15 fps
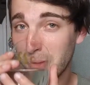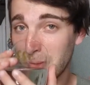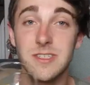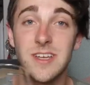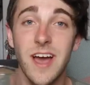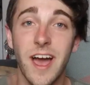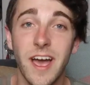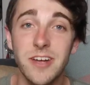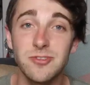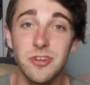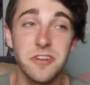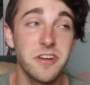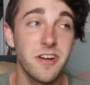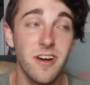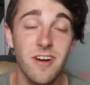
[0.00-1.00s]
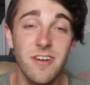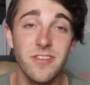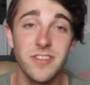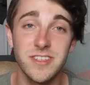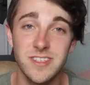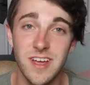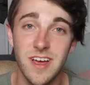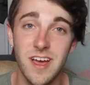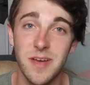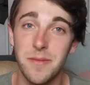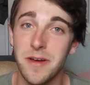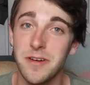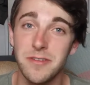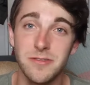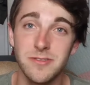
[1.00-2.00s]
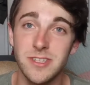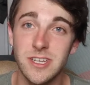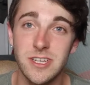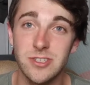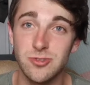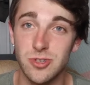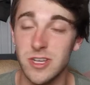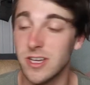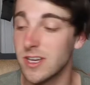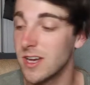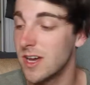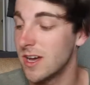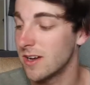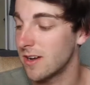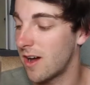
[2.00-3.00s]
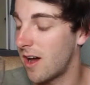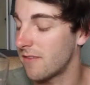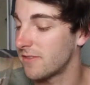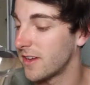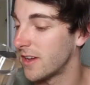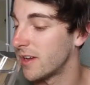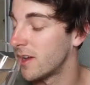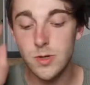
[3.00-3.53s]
I'm dehydrated all the time. I only drink coffee.